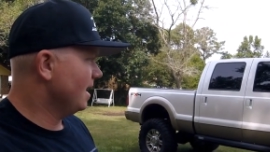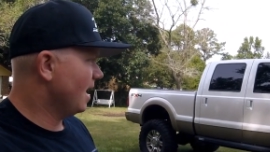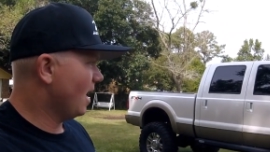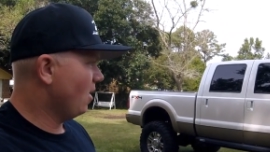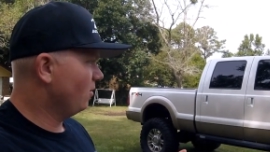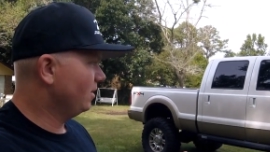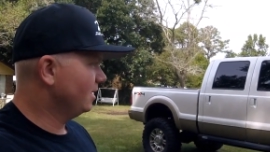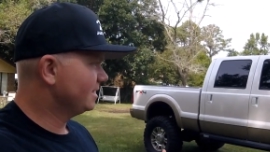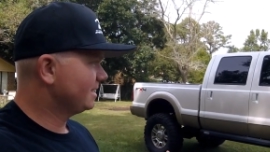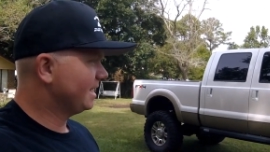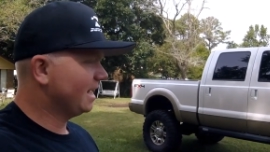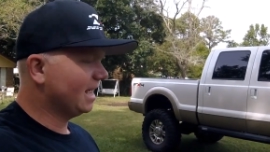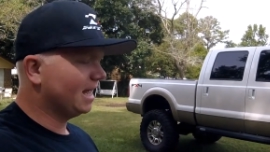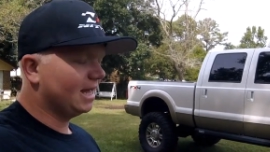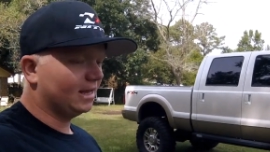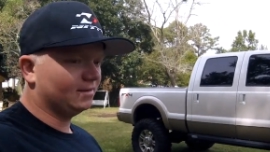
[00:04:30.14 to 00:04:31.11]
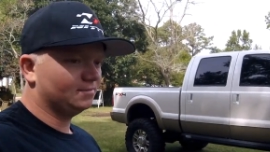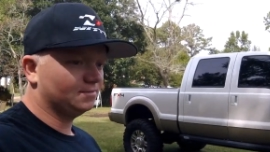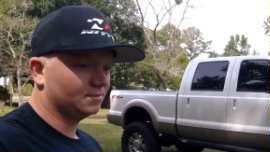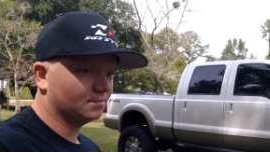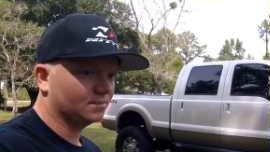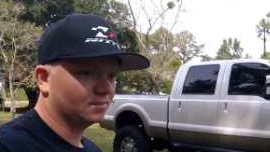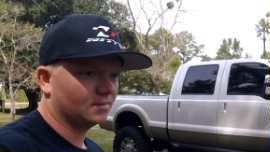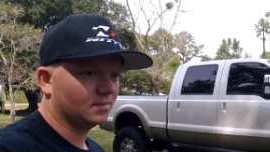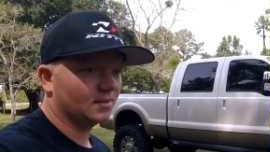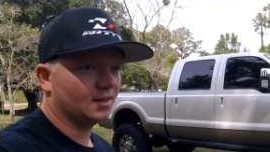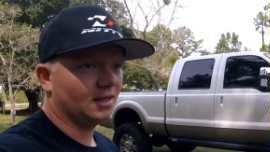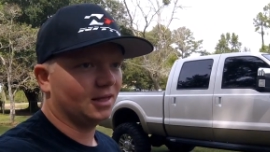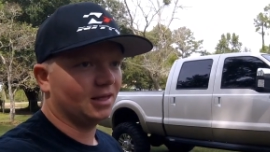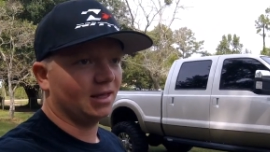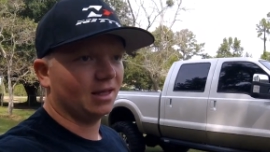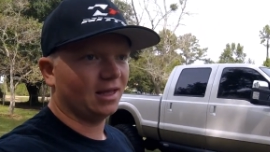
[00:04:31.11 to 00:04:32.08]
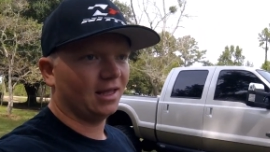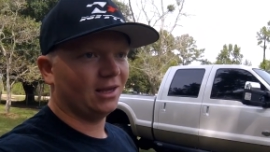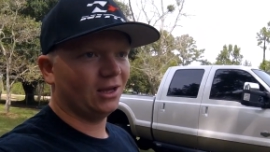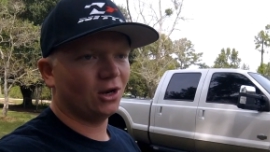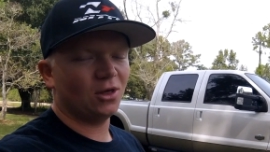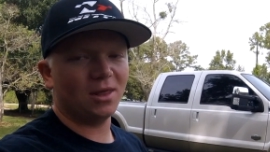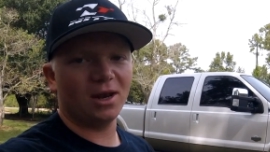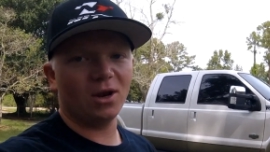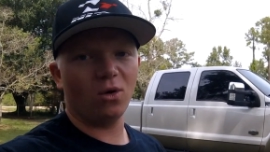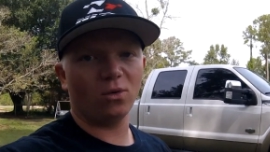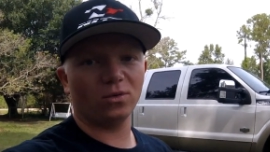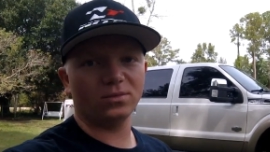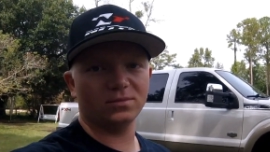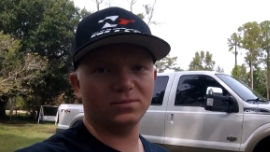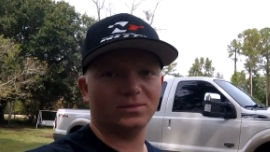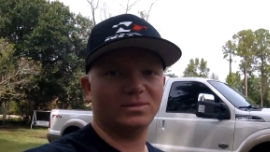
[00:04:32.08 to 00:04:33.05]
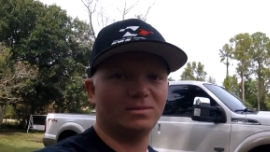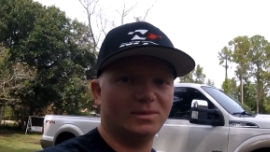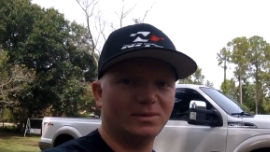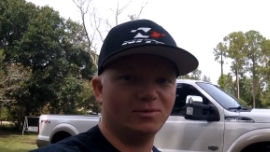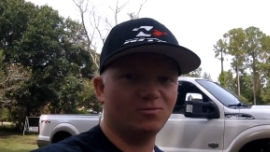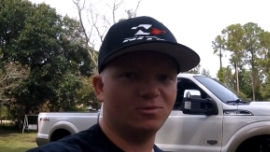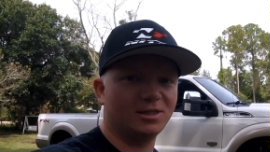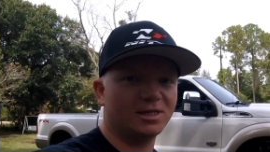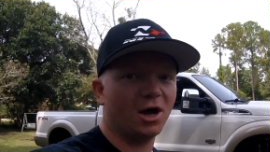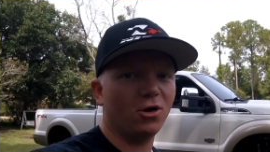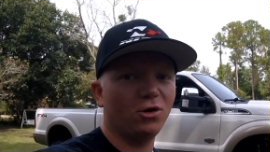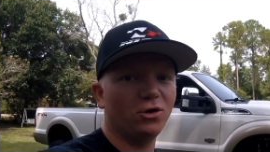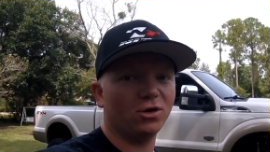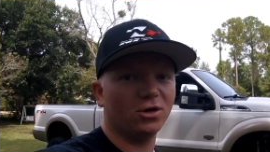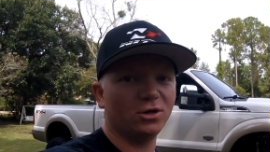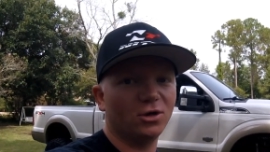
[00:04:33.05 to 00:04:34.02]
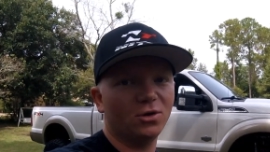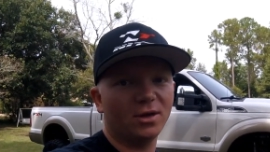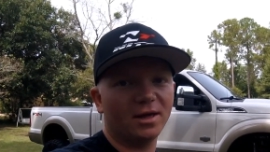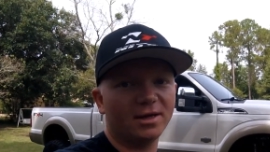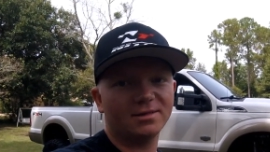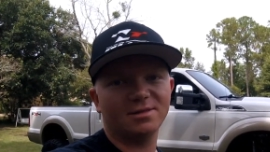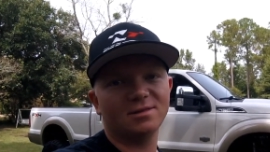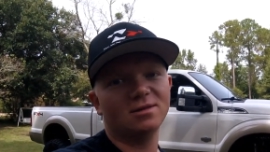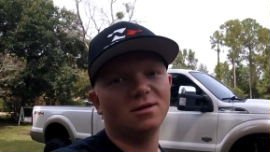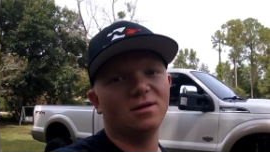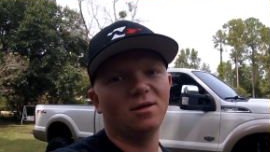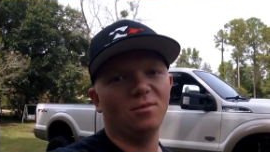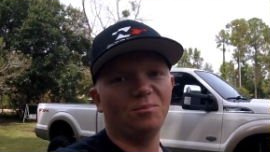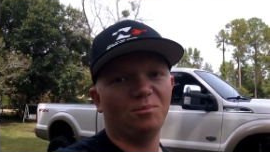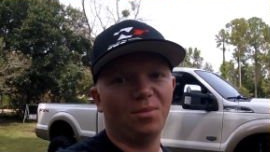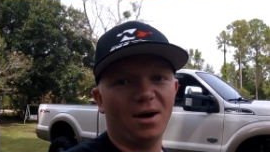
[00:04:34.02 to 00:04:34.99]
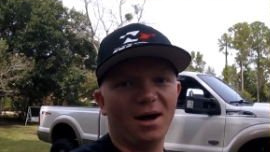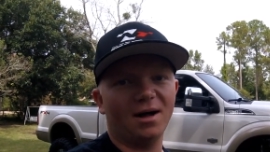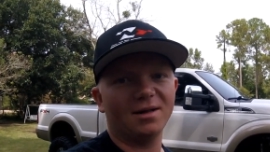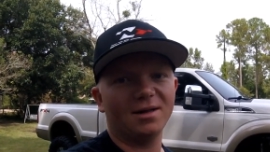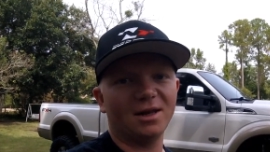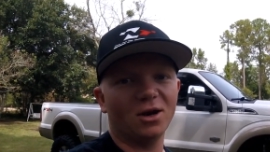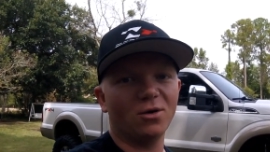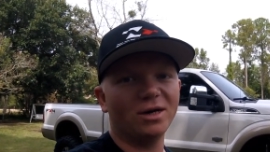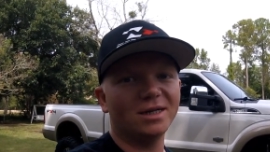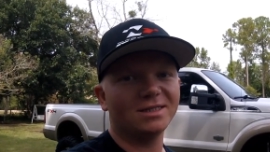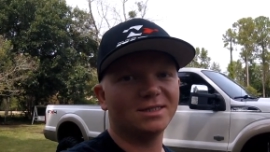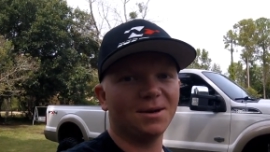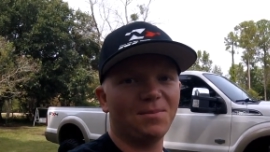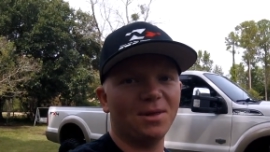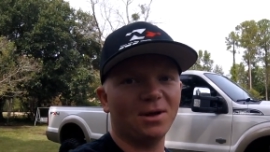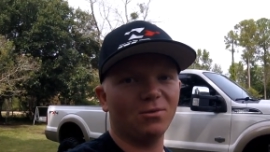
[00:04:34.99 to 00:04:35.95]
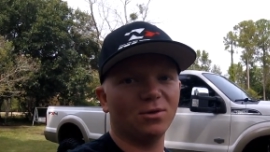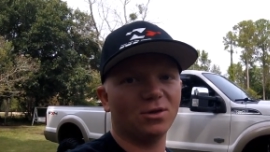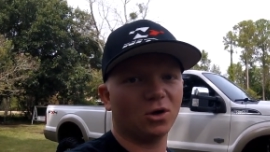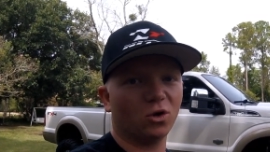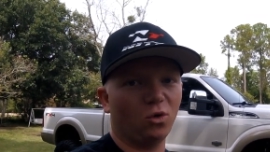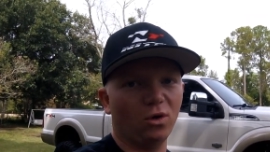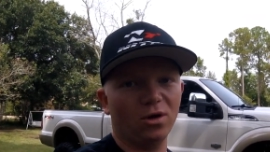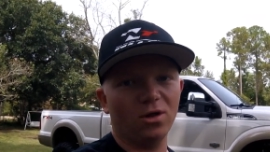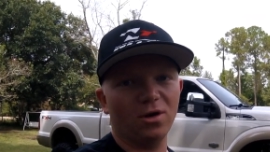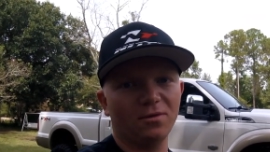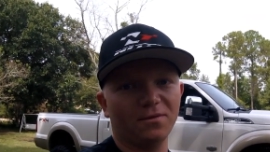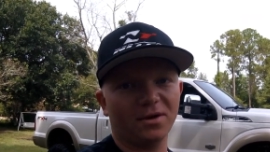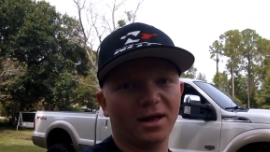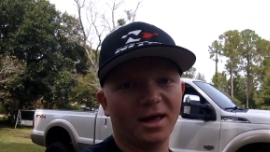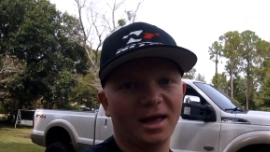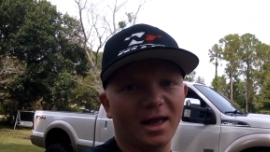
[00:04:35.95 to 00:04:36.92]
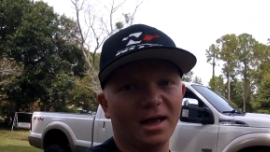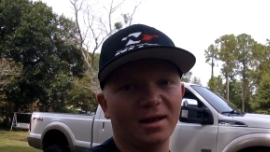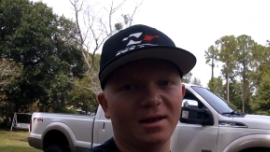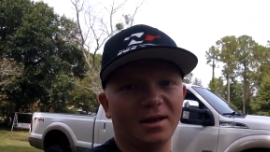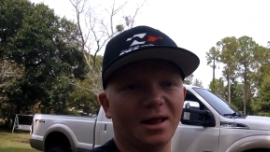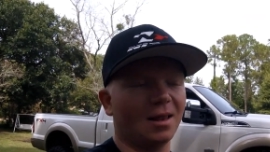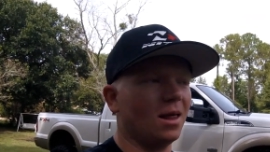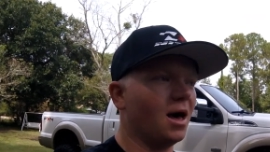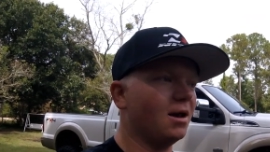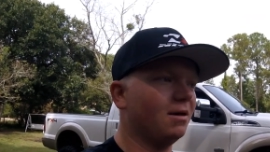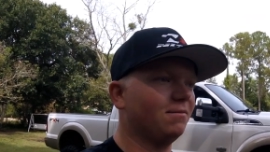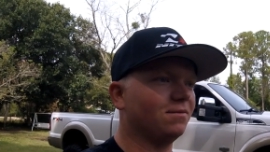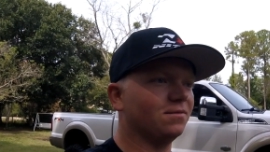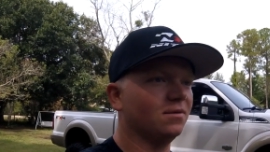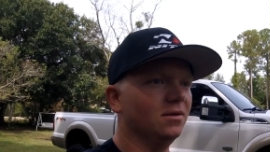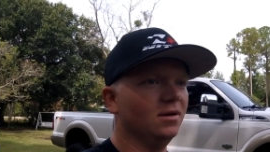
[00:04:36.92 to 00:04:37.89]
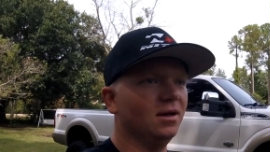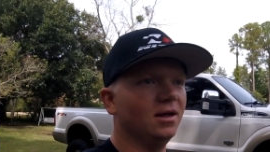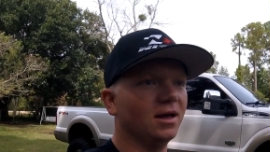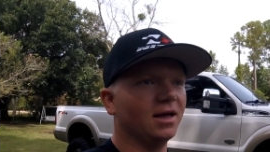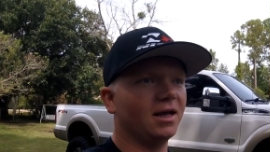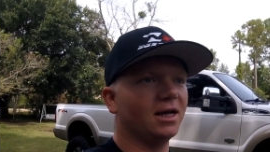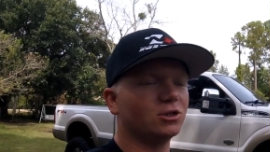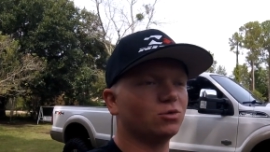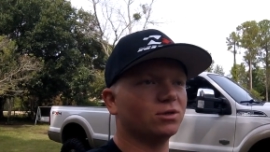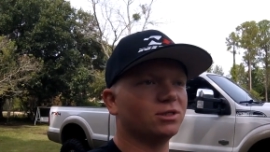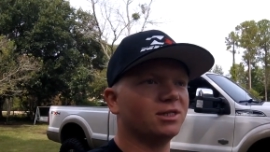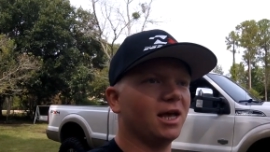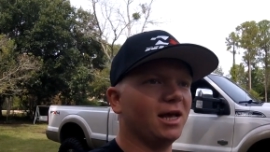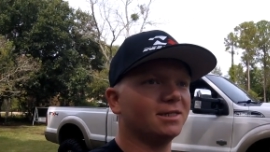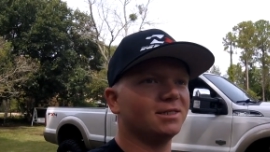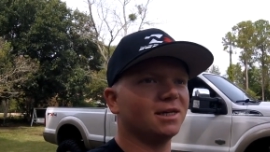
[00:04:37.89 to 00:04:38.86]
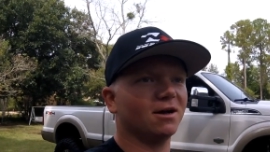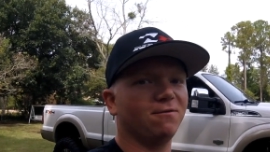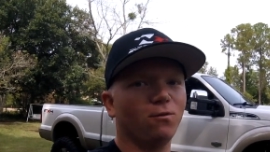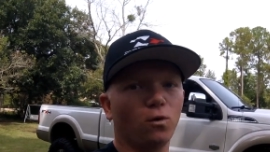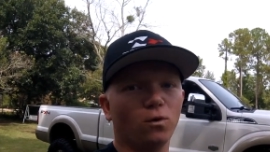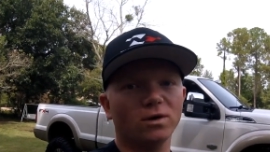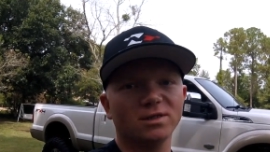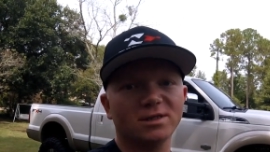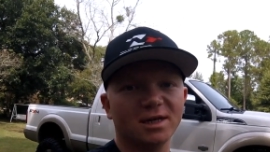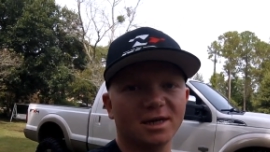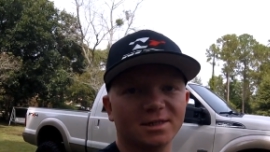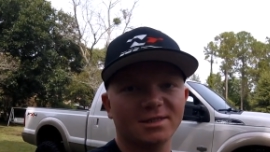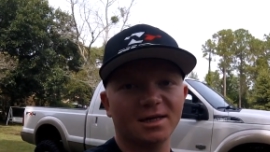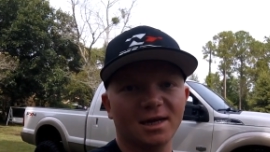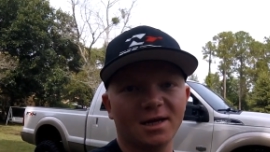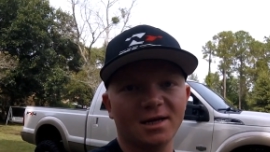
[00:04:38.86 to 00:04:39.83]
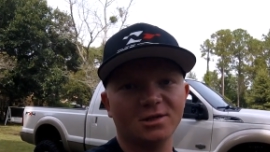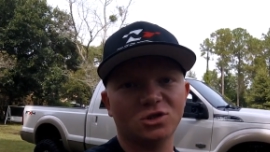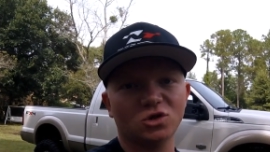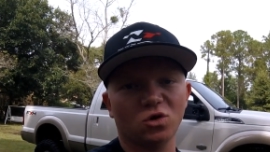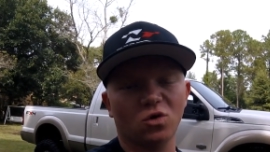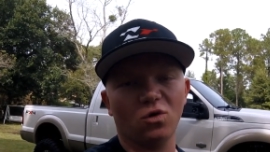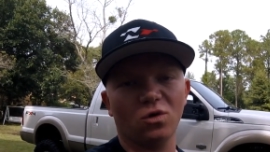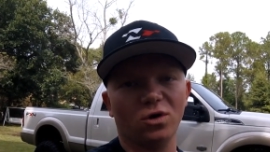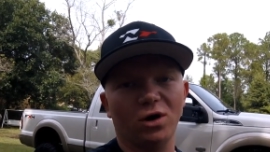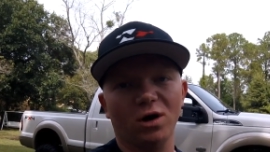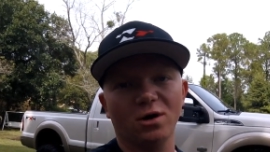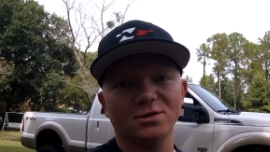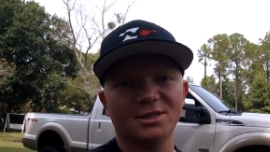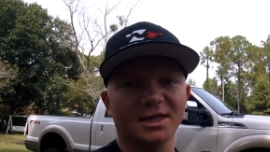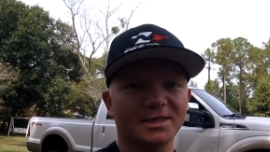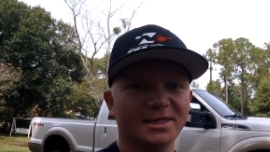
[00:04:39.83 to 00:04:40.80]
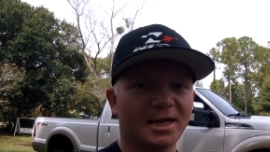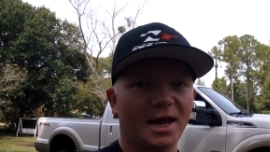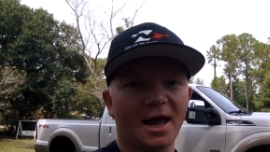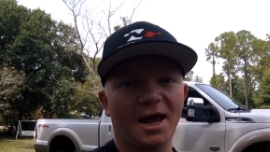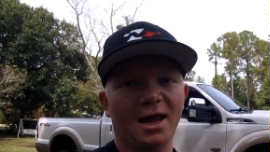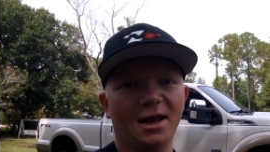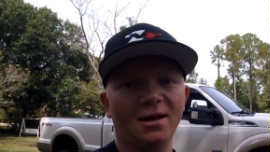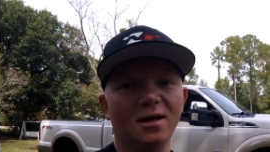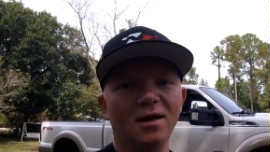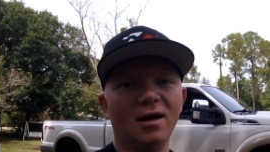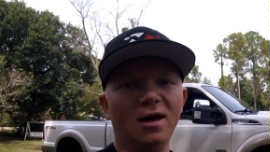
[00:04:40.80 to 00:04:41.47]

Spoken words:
Now this kit, they don't tell you can do this, but it is something with a coilover kit. A lot of kits will say it's like a 4 to 6 inch or 6 to 8.